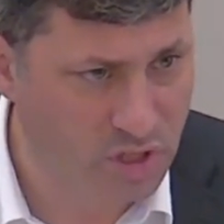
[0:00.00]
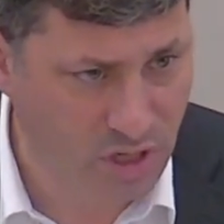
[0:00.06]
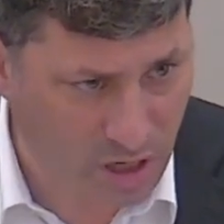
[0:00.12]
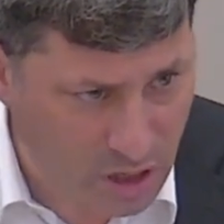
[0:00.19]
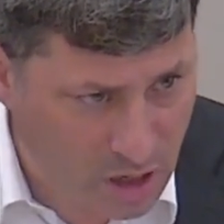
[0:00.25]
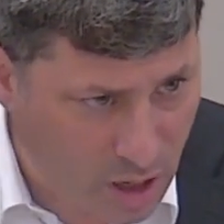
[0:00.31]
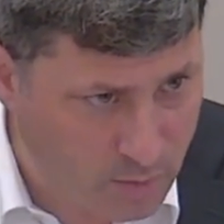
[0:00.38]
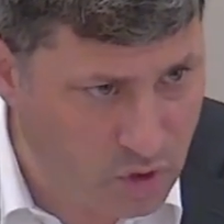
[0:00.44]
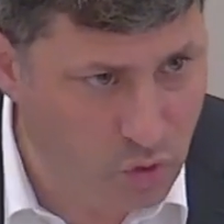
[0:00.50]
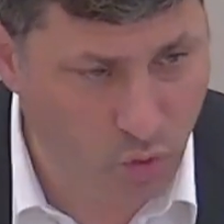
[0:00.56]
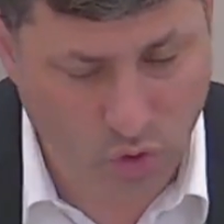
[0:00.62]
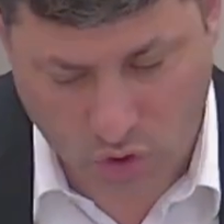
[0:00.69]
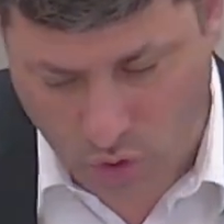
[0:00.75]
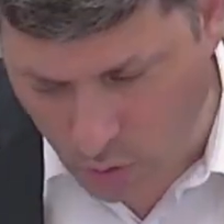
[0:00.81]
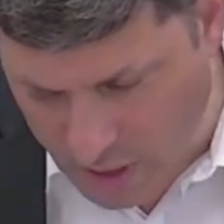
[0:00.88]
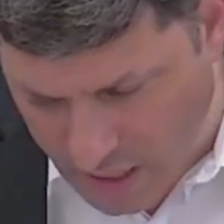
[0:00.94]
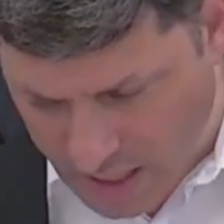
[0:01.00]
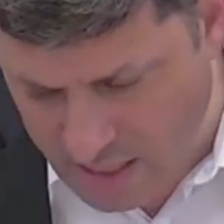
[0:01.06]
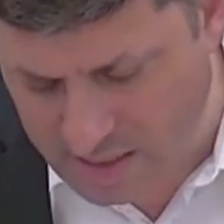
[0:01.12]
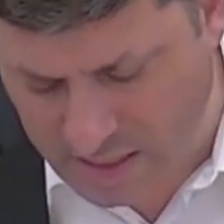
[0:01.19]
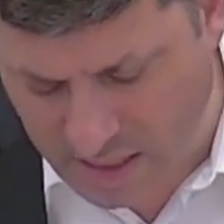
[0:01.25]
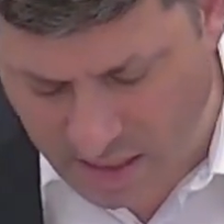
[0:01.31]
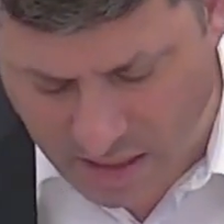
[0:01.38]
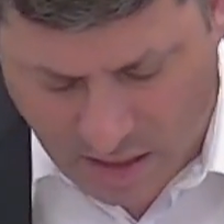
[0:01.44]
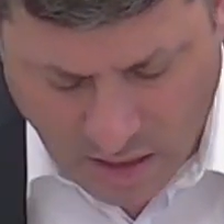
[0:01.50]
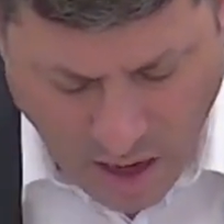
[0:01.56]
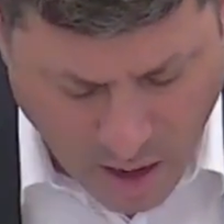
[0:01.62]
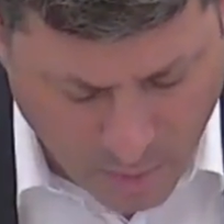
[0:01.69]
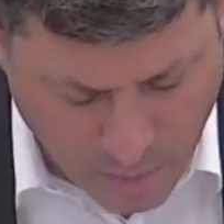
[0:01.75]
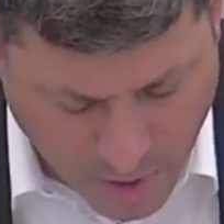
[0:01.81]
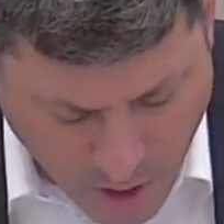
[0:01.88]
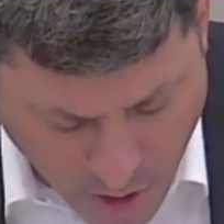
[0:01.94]
They're going to come soon. So he is heating it
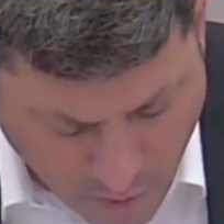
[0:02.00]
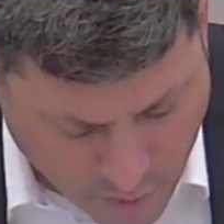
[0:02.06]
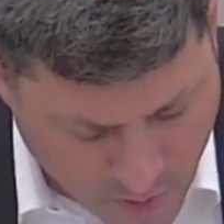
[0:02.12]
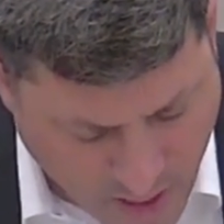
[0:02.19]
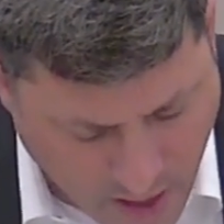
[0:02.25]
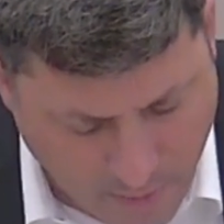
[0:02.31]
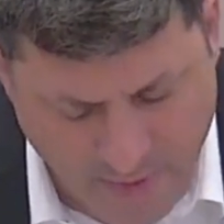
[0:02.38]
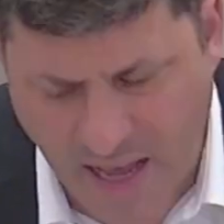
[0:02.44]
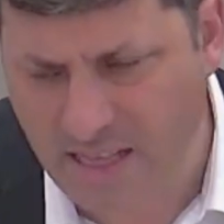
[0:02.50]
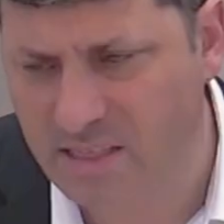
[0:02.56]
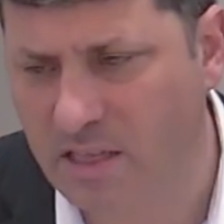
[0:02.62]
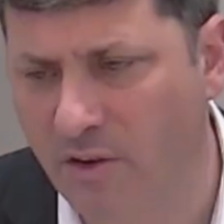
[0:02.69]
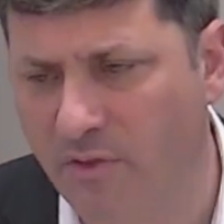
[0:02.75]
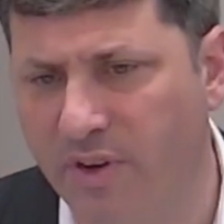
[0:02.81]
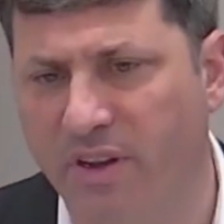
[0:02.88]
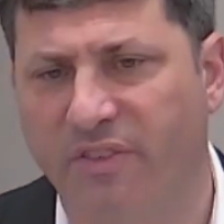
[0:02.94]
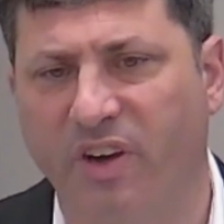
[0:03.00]
up for them. That's different.